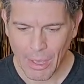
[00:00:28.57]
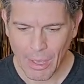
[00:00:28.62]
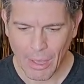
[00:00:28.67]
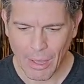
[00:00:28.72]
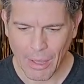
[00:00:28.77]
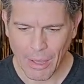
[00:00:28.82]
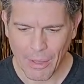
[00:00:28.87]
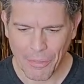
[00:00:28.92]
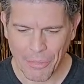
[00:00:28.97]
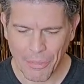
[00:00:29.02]

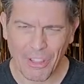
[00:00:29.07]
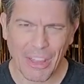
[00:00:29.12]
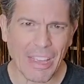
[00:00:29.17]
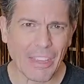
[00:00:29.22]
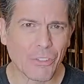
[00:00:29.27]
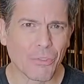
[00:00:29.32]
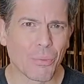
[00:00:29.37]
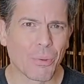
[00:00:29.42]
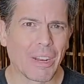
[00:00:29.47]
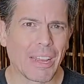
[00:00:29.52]
Uh, the
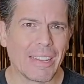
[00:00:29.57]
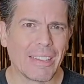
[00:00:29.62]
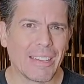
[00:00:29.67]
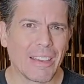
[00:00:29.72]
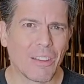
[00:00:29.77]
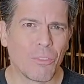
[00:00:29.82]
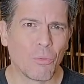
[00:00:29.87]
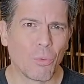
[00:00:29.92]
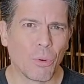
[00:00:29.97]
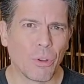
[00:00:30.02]
last one I
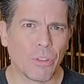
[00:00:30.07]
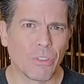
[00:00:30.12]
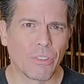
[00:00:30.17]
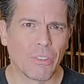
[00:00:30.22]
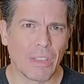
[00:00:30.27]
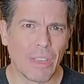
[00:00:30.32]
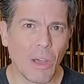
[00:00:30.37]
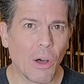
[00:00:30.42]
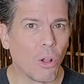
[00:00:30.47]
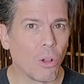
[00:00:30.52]
did was
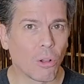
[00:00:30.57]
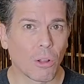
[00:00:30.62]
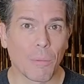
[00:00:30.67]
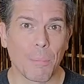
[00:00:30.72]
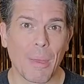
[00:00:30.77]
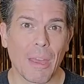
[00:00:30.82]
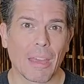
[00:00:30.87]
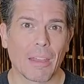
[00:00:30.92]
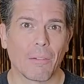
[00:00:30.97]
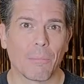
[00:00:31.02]
the
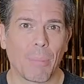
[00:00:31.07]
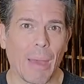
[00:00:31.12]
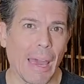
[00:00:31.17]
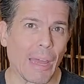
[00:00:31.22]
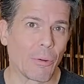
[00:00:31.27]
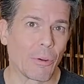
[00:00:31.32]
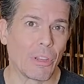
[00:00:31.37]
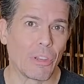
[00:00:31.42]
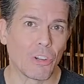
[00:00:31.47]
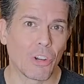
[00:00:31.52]
Hulkman
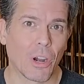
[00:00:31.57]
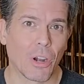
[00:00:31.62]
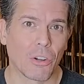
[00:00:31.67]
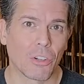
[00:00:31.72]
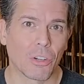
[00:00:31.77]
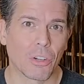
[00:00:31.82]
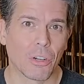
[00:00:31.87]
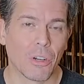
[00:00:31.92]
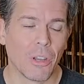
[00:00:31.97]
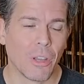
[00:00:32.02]
battery
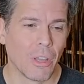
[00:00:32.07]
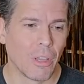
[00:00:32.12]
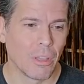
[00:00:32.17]
charger.